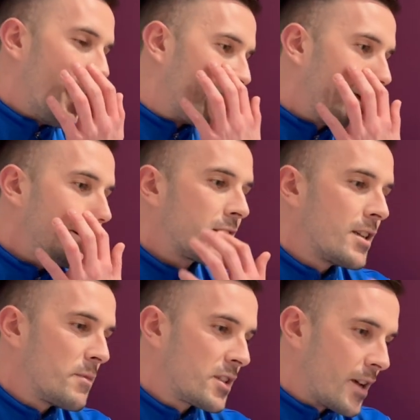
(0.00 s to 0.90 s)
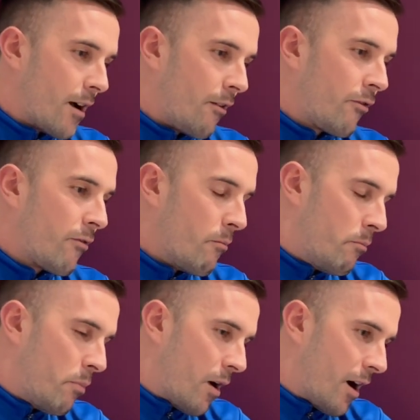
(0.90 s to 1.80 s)
I'd like to say myself,
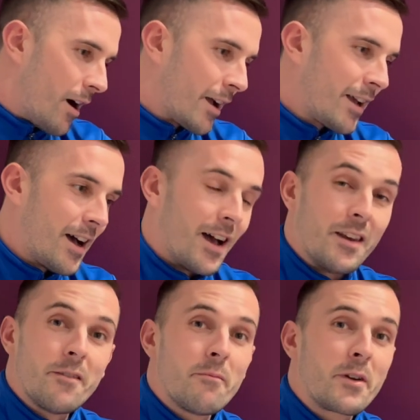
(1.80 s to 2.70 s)
but I can't,